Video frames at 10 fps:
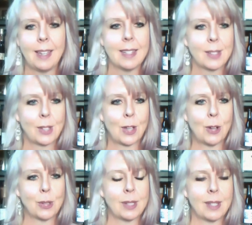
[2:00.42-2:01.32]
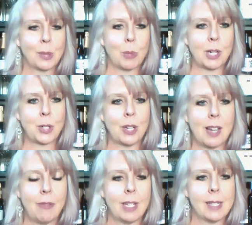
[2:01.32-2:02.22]
on the East Coast says, "Where
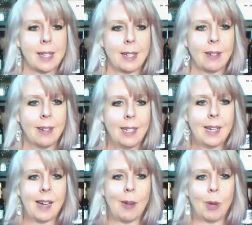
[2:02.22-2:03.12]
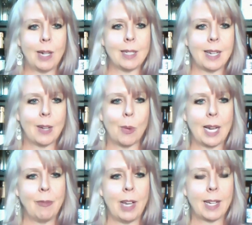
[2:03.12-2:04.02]
should I visit? I want to take a
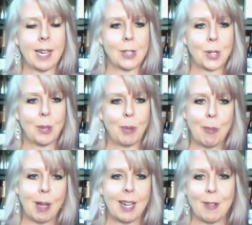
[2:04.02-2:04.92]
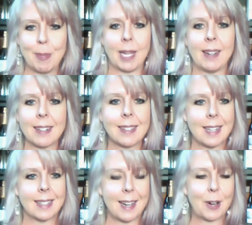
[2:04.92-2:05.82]
wine vacation," mm-hmm. we want everybody to
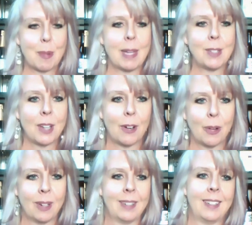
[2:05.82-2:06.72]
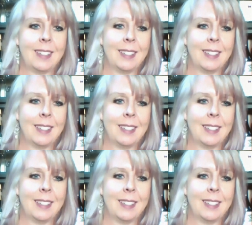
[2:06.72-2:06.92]
say Sacramento.